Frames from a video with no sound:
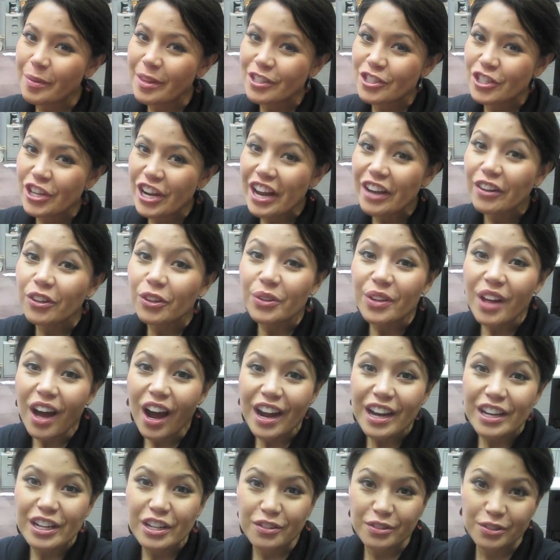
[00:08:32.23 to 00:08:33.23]
the Channel
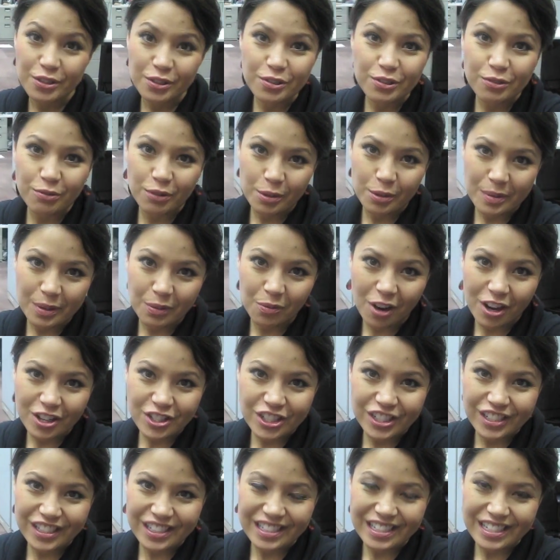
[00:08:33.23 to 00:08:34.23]
nine newsroom in Washington,